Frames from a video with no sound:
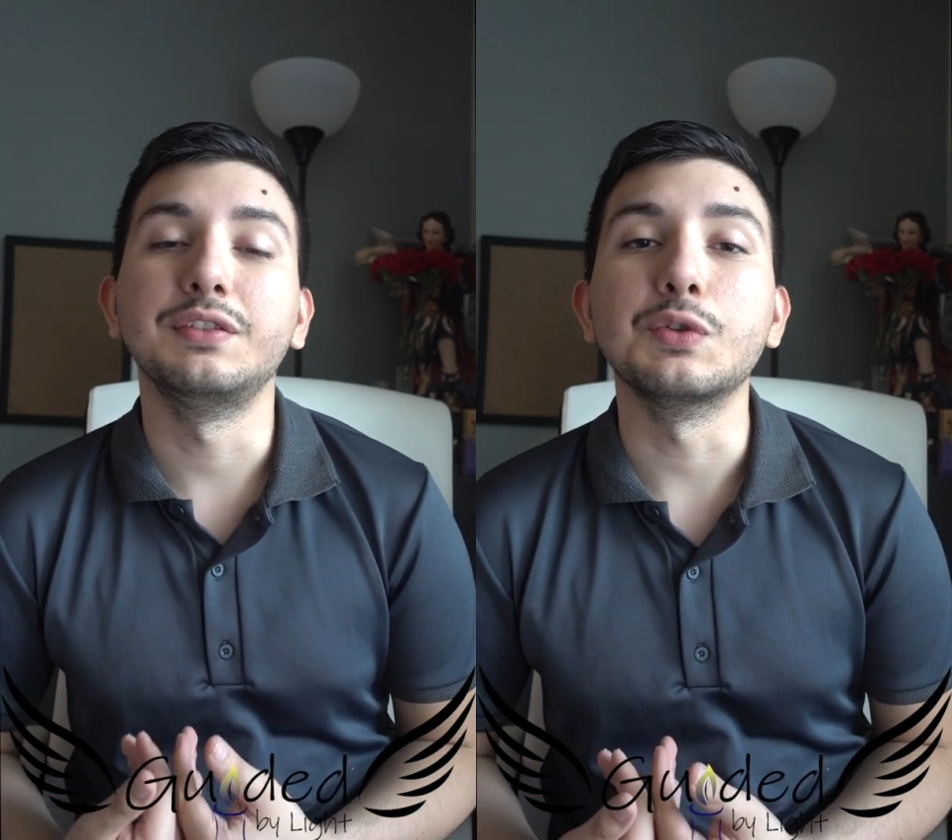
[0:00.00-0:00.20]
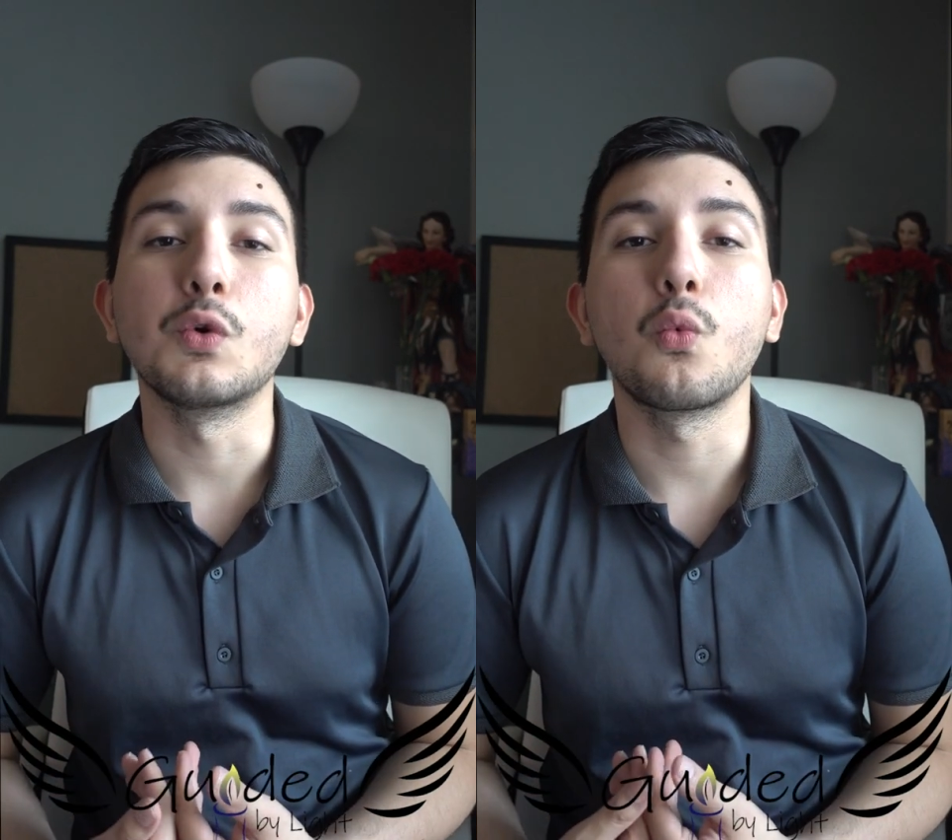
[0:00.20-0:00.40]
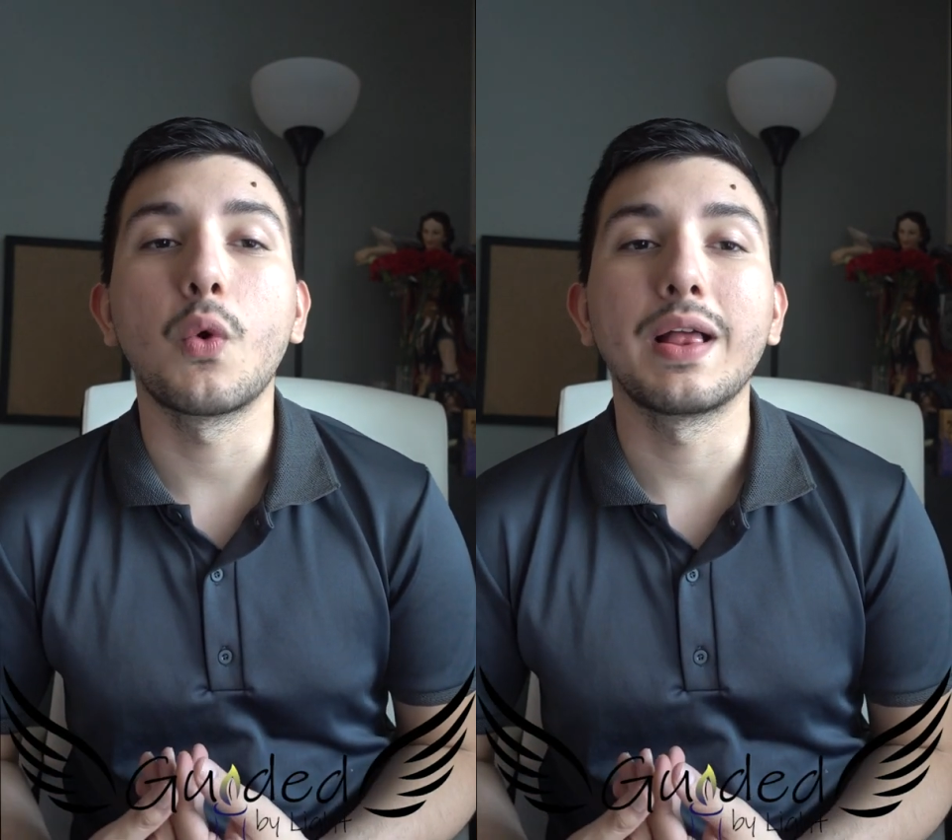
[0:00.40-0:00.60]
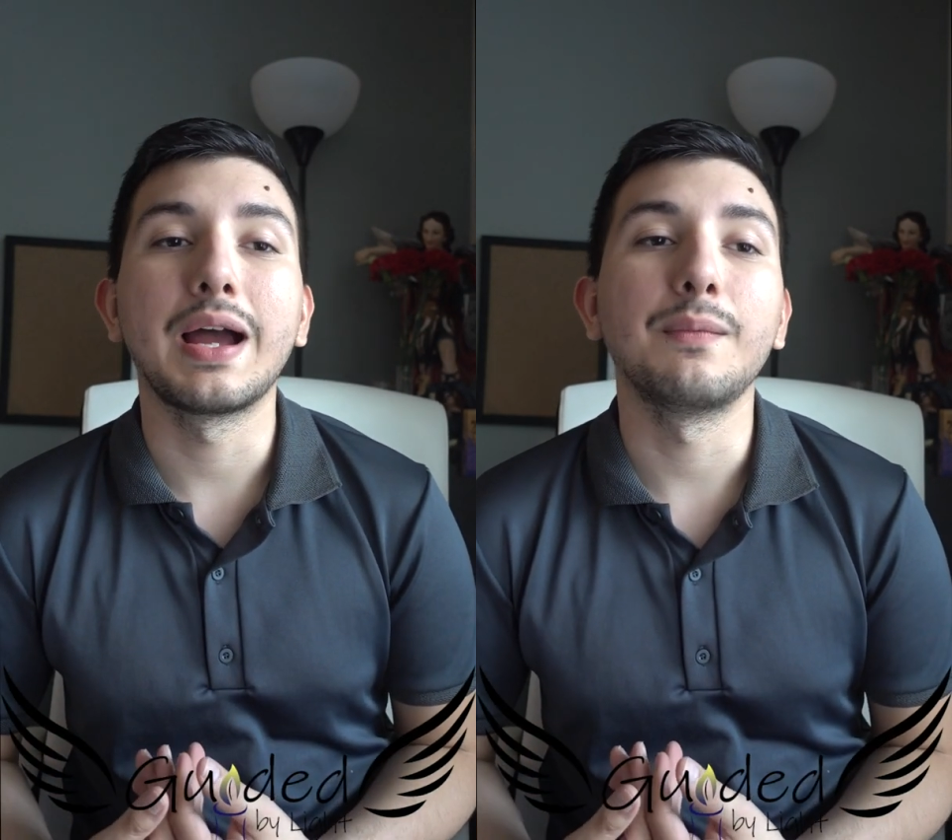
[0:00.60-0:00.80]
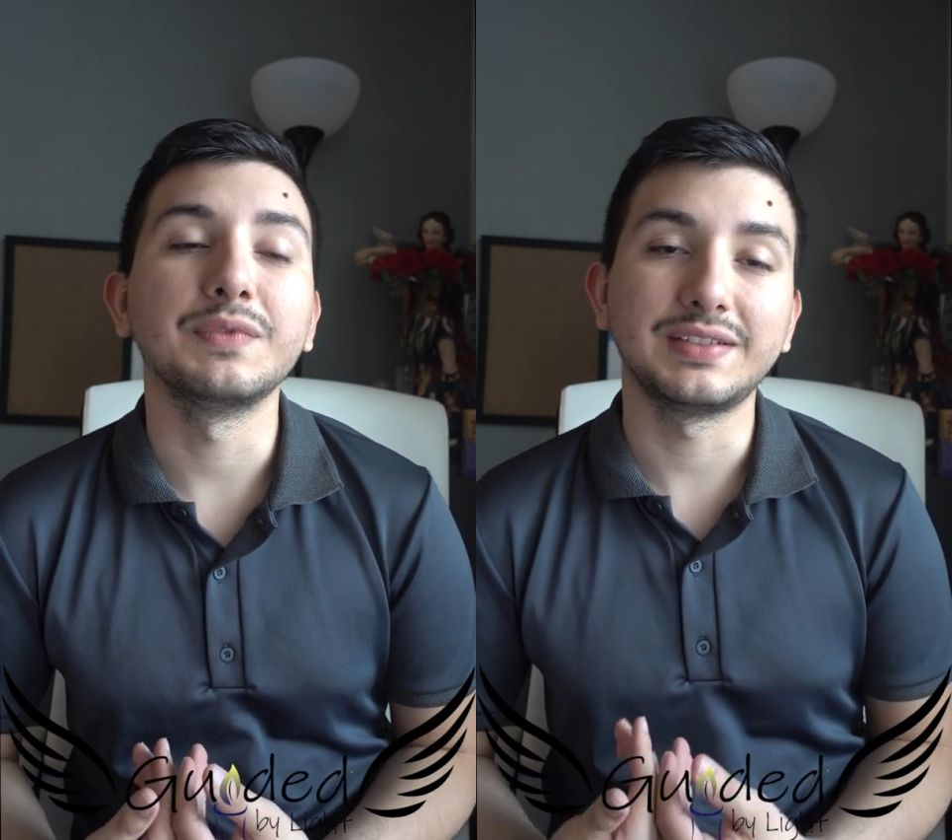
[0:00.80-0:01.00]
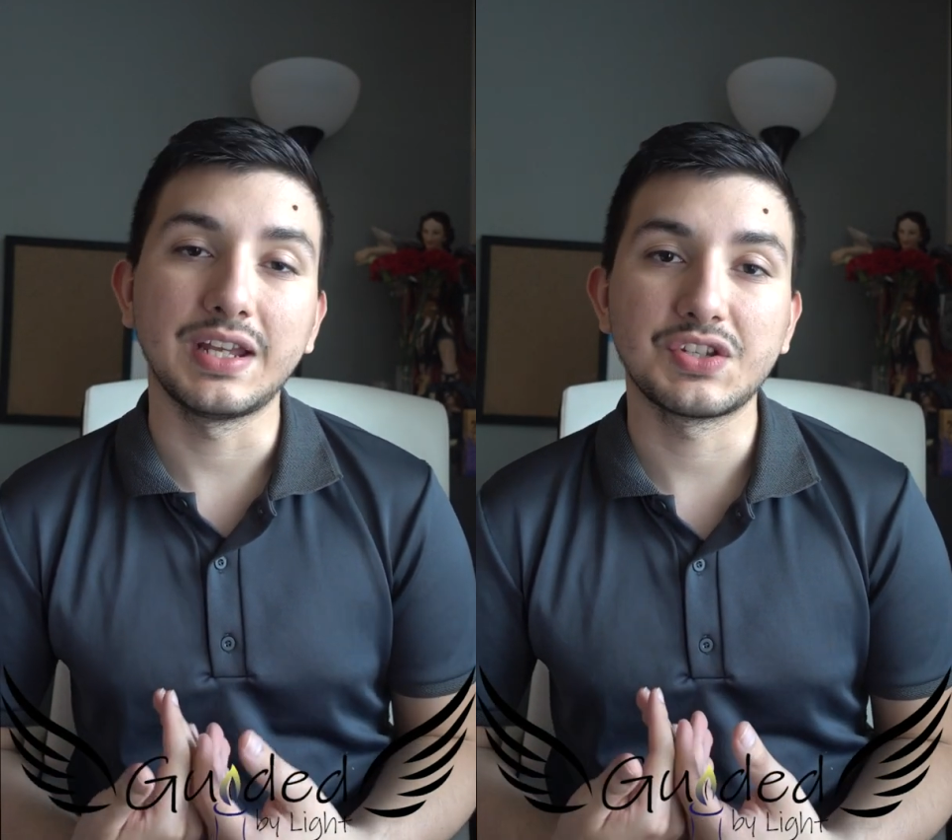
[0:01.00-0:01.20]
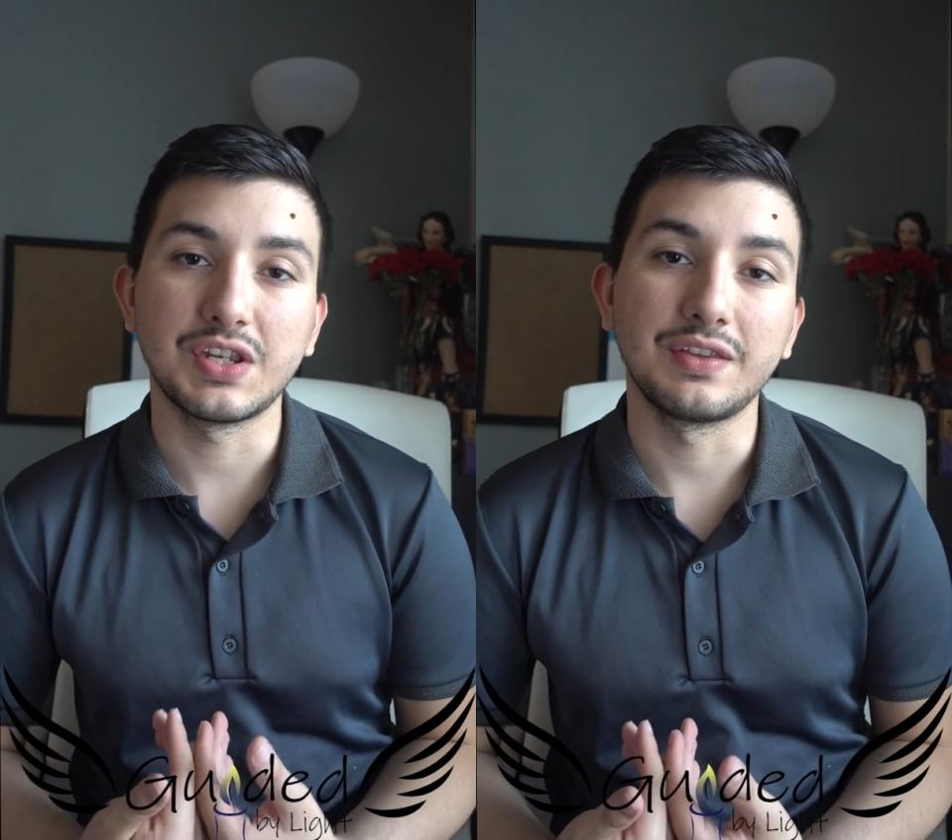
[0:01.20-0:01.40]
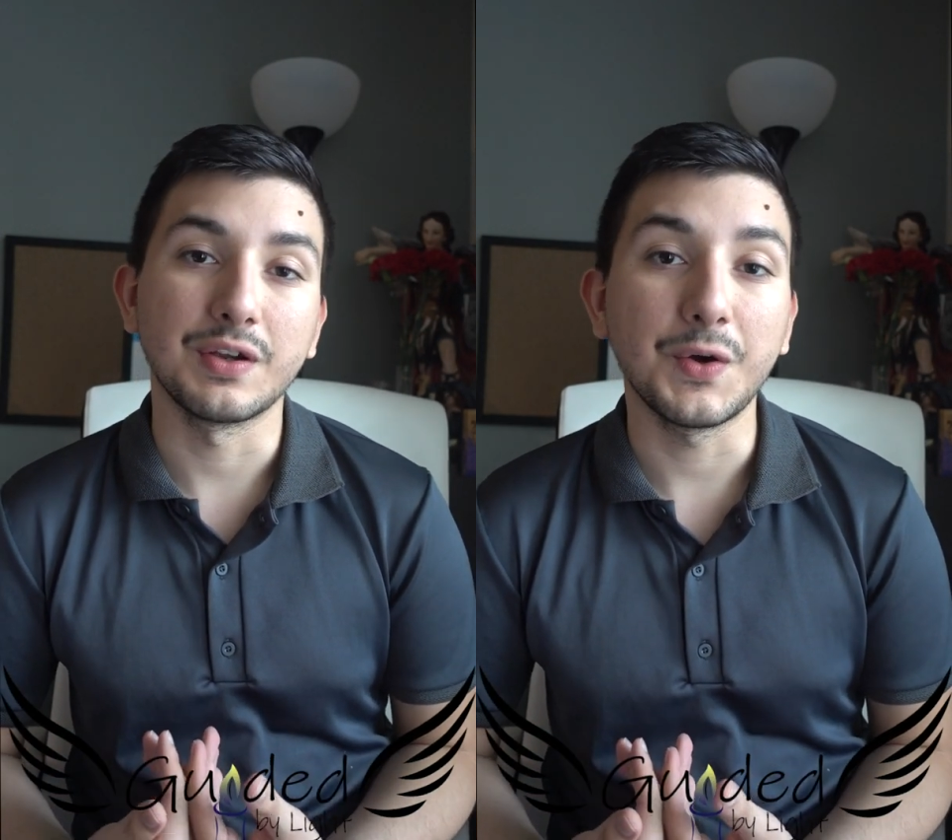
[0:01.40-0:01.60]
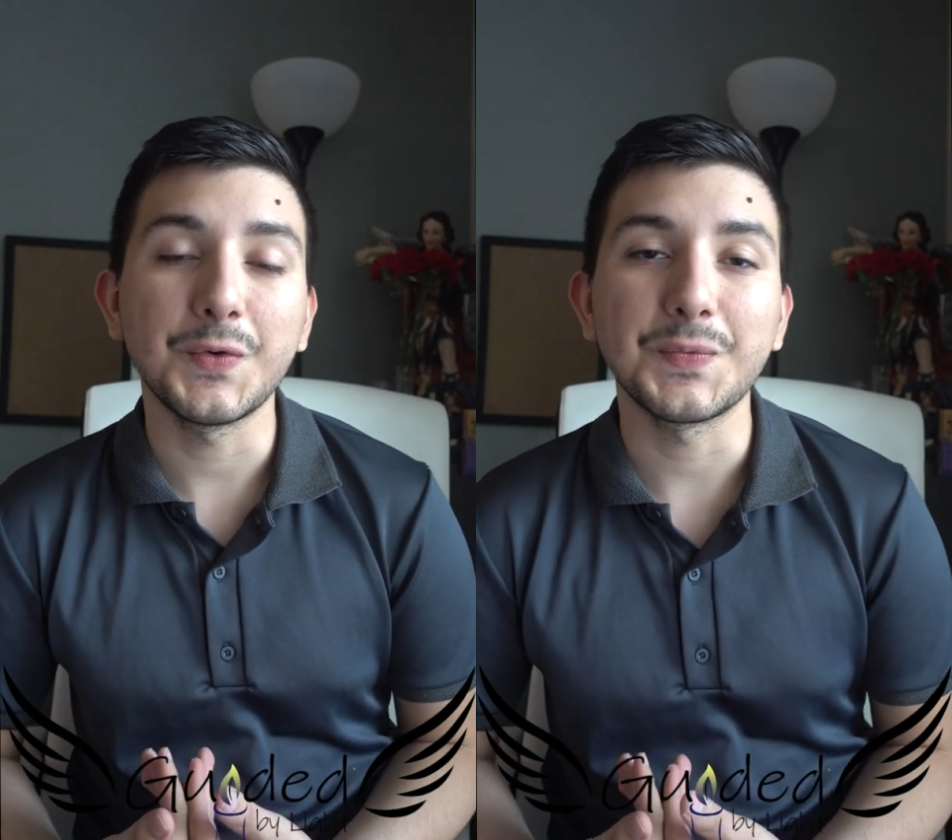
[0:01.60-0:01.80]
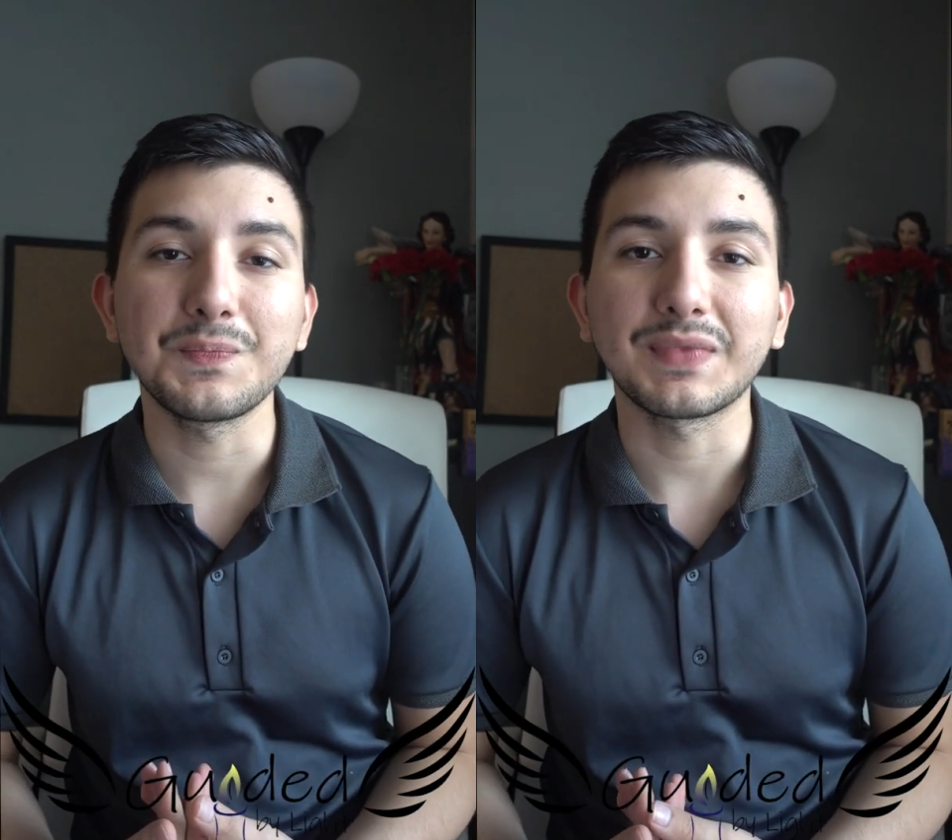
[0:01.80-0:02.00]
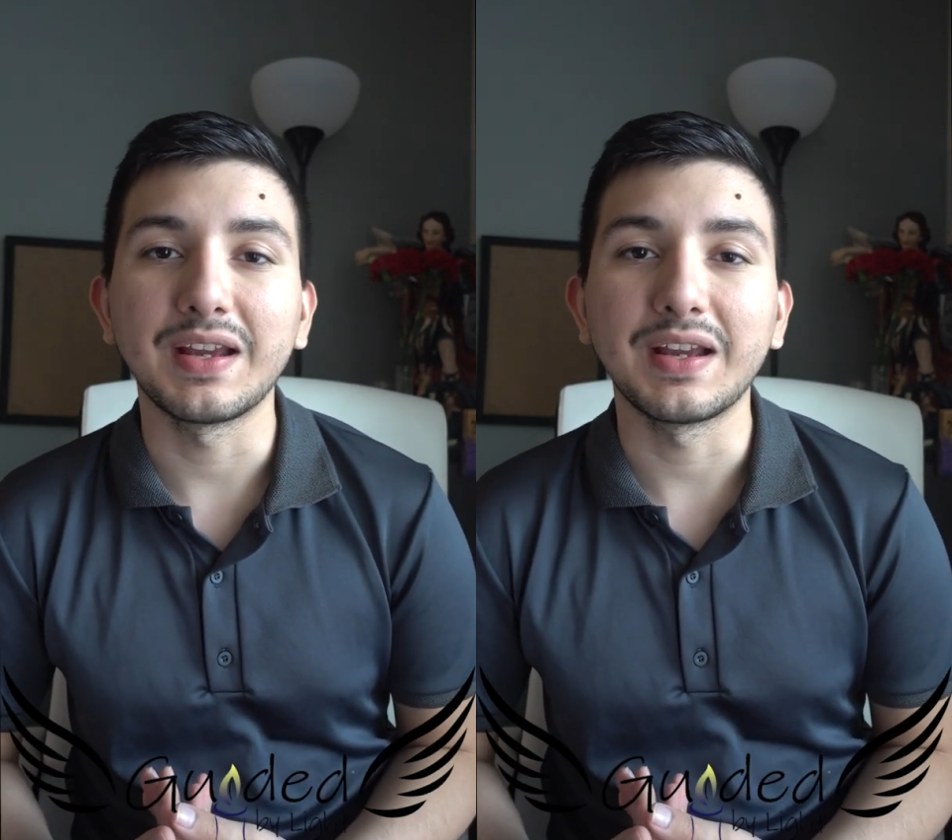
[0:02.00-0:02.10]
do while I'm saging the home,